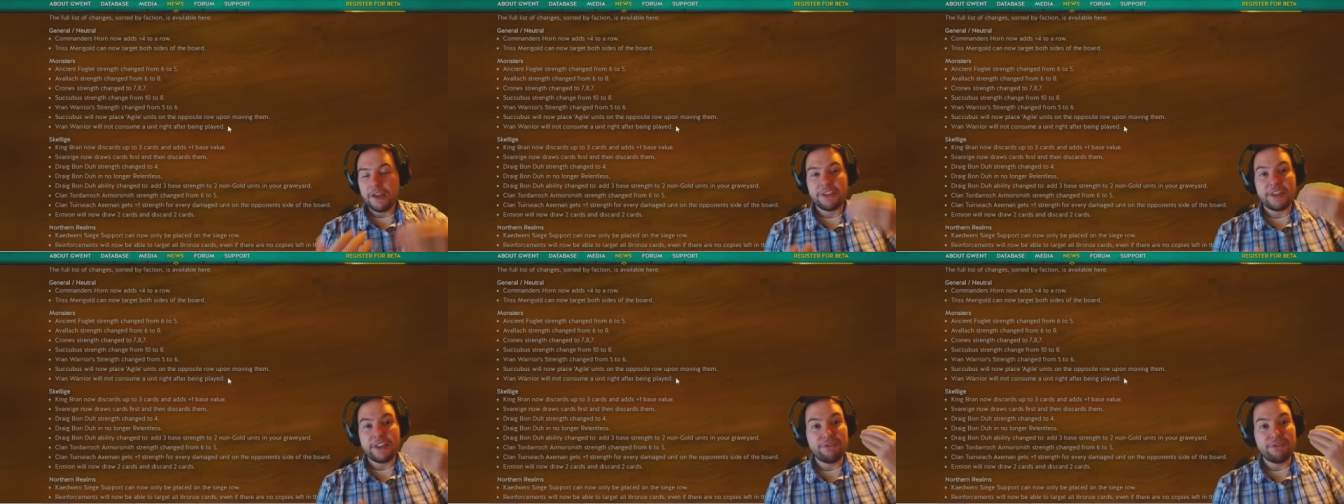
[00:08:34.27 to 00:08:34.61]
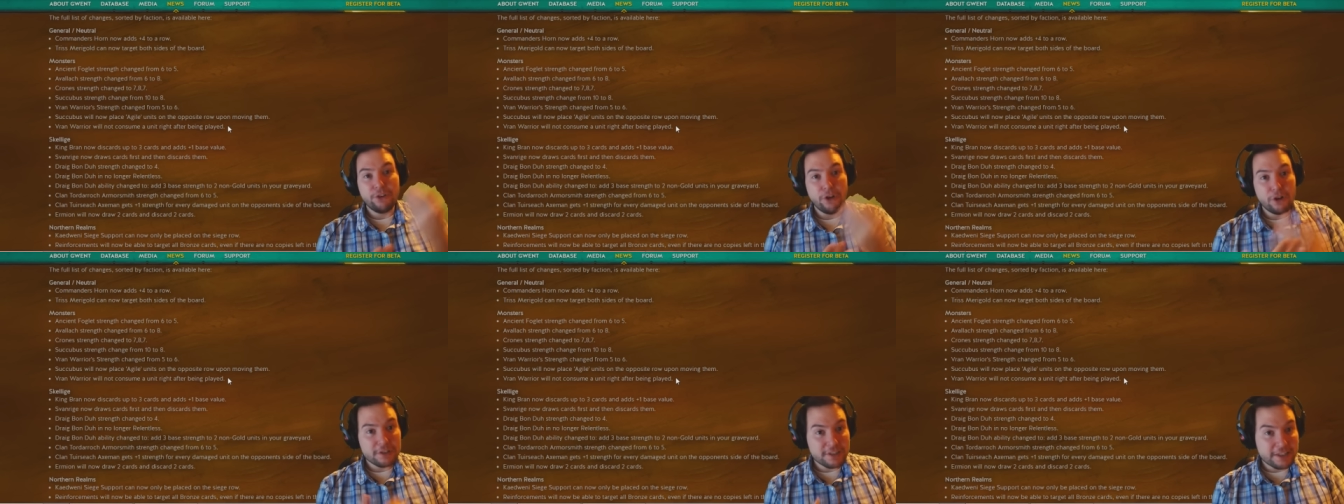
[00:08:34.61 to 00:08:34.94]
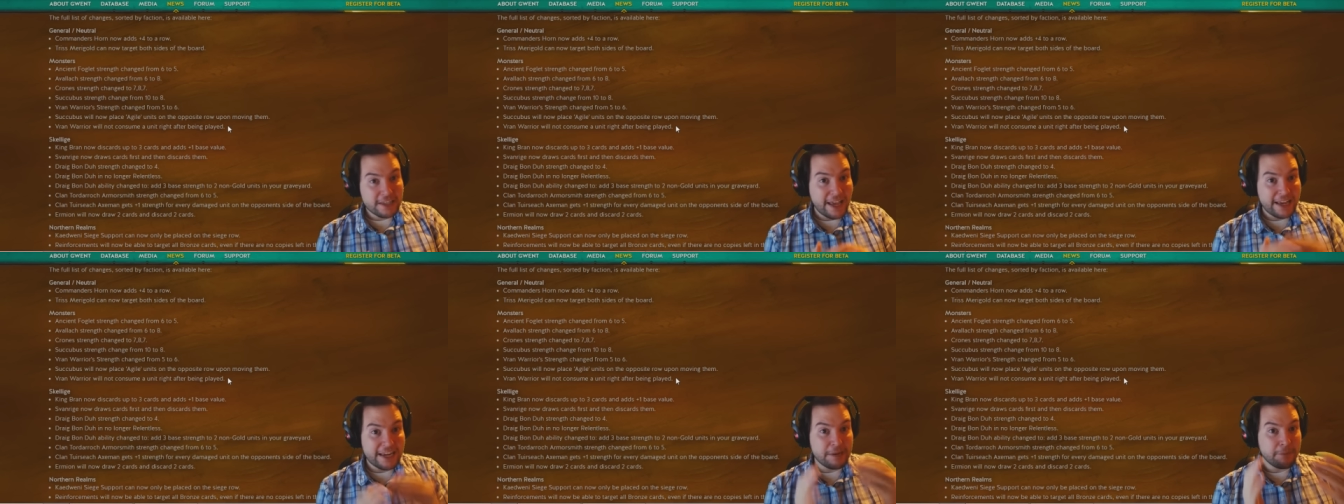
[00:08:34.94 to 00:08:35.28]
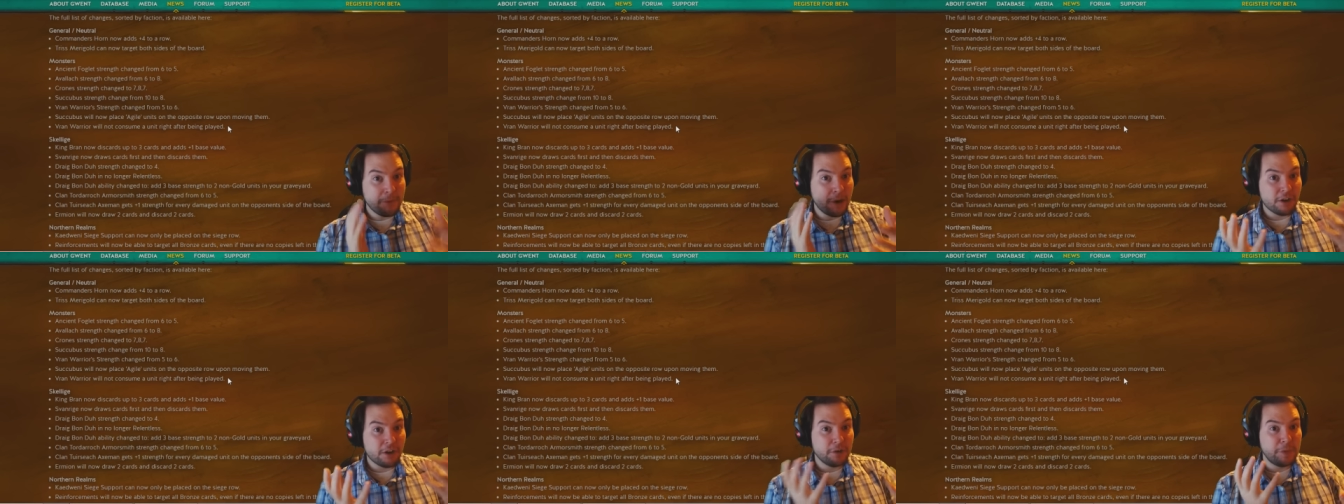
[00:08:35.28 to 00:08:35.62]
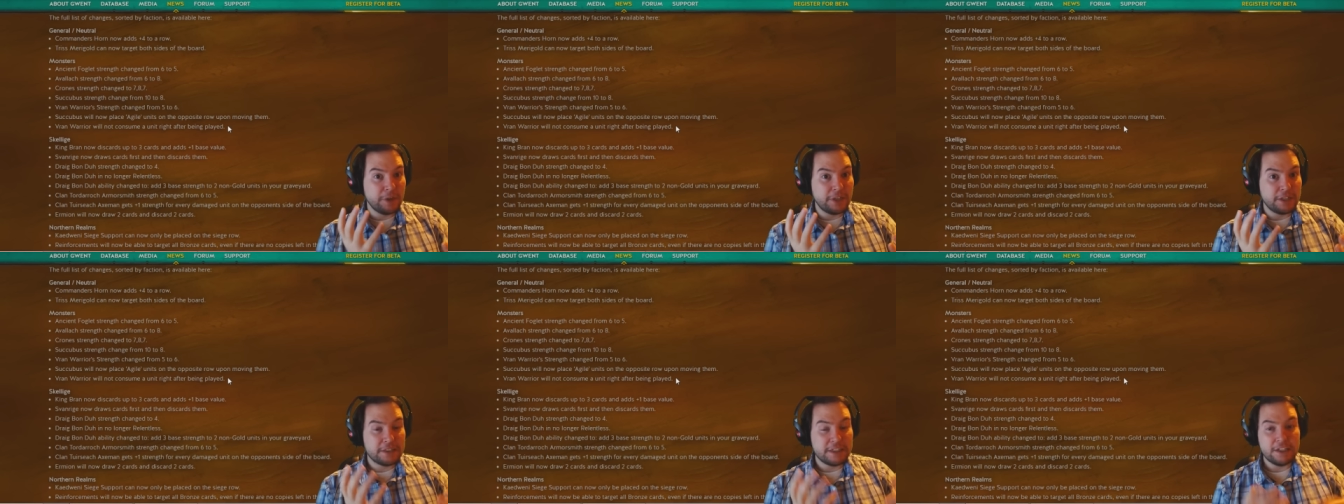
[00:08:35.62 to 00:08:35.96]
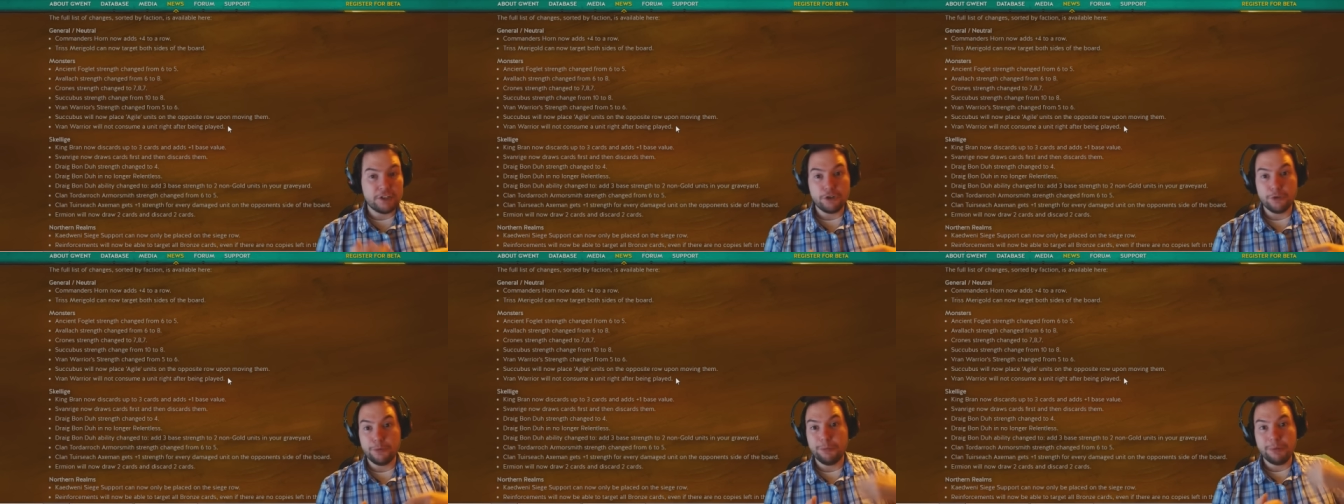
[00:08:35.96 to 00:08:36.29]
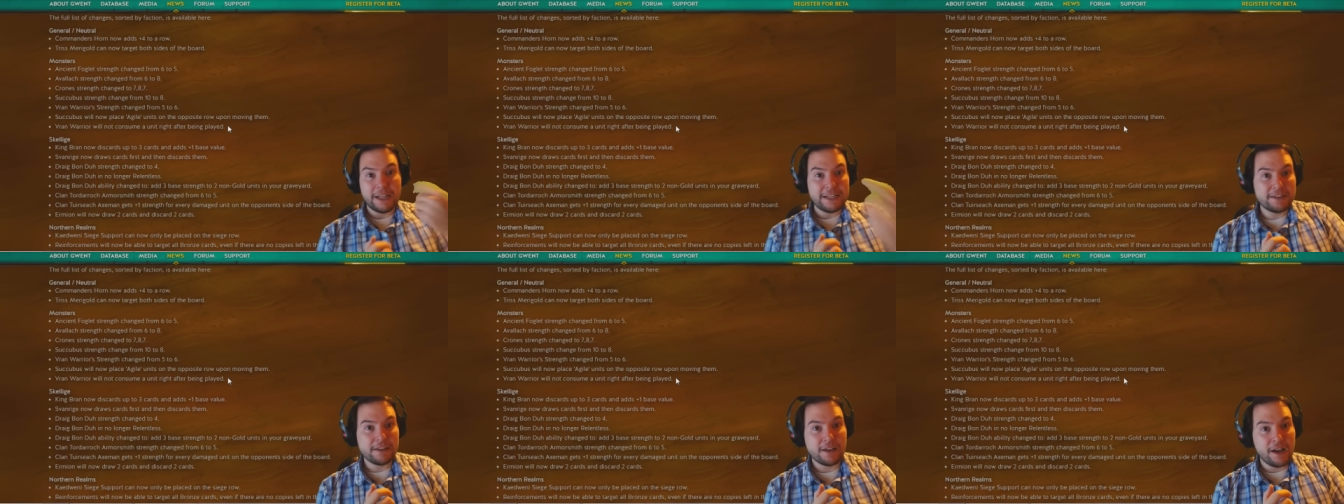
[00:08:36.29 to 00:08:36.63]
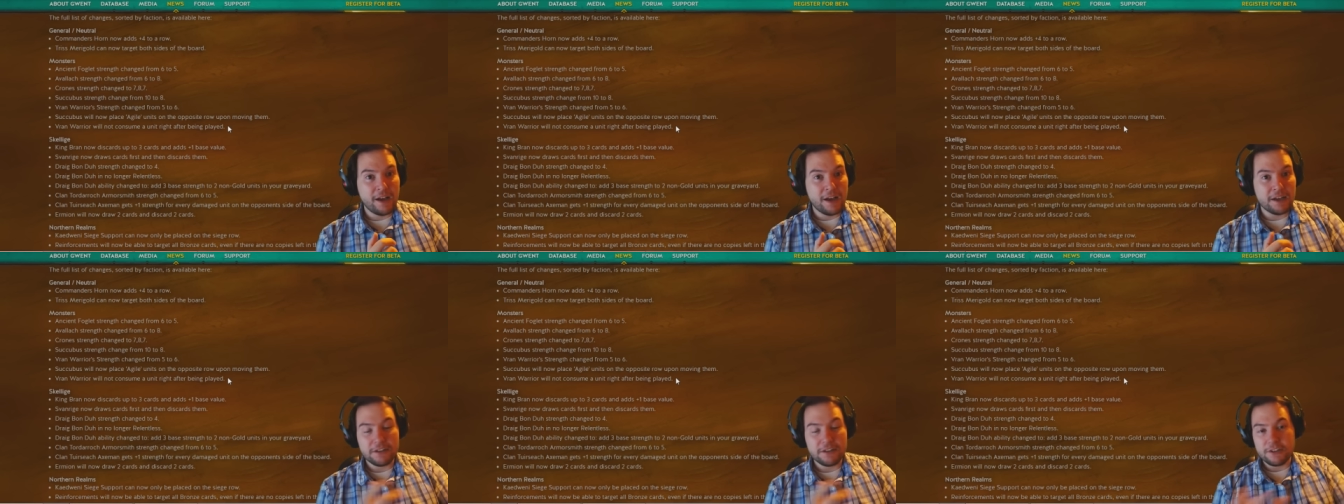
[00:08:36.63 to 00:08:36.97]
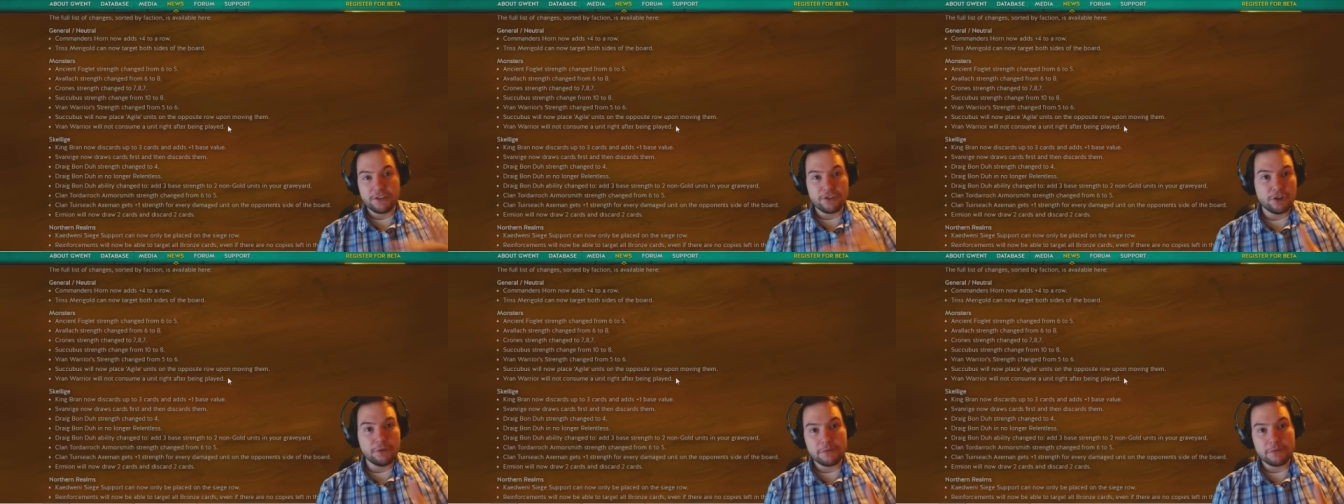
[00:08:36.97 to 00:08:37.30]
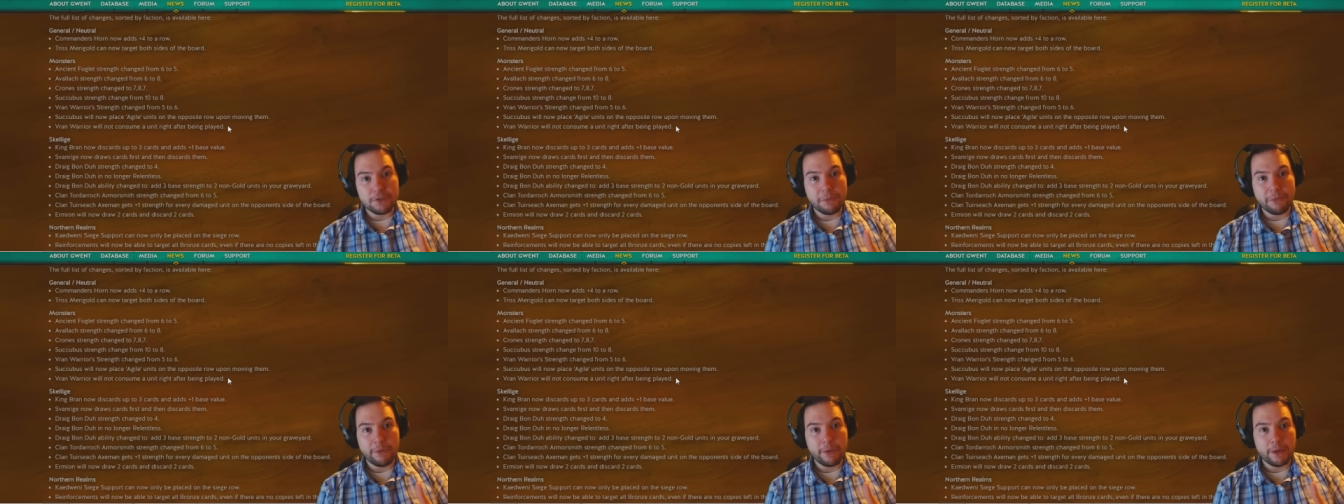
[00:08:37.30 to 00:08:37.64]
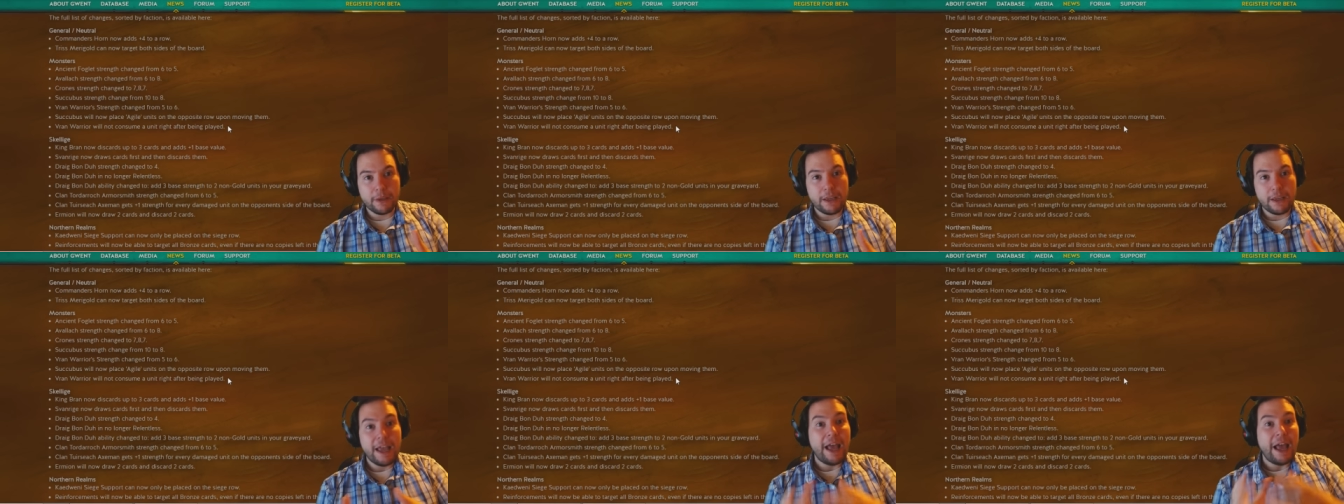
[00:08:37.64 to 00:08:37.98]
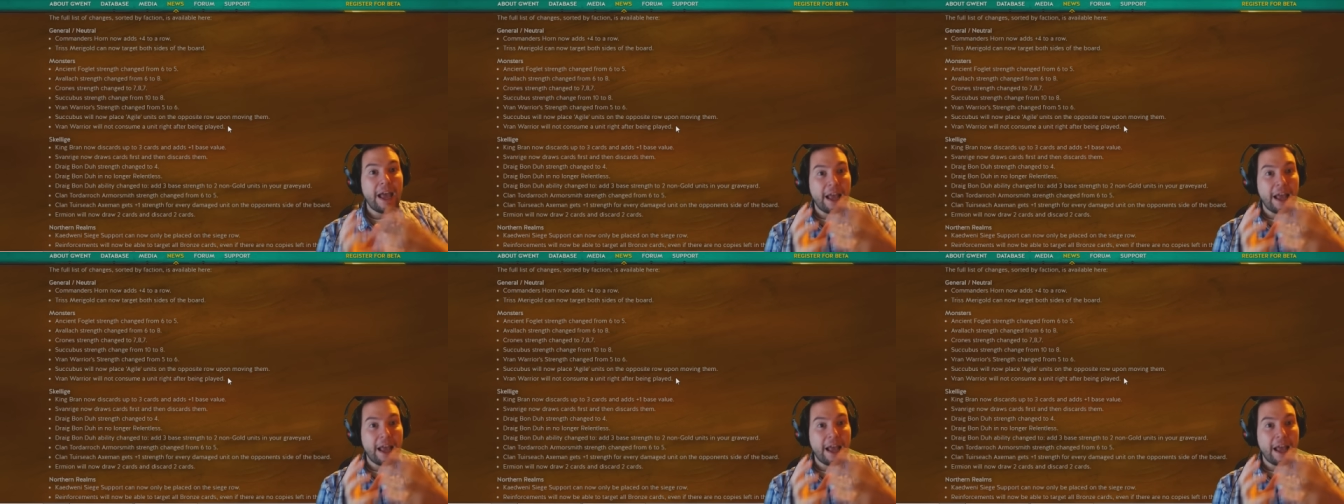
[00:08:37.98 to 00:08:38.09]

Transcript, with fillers: They've lost the Ekimara ability to place a card, consume something,